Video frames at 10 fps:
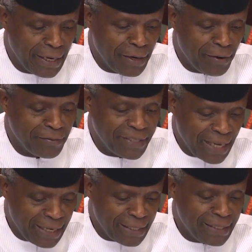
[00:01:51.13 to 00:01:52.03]
of
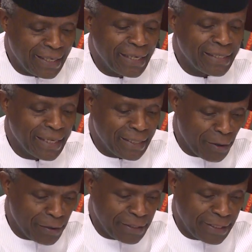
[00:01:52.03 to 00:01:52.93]
Science and
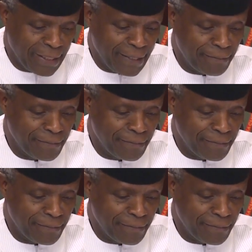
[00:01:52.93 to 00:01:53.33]
Technology,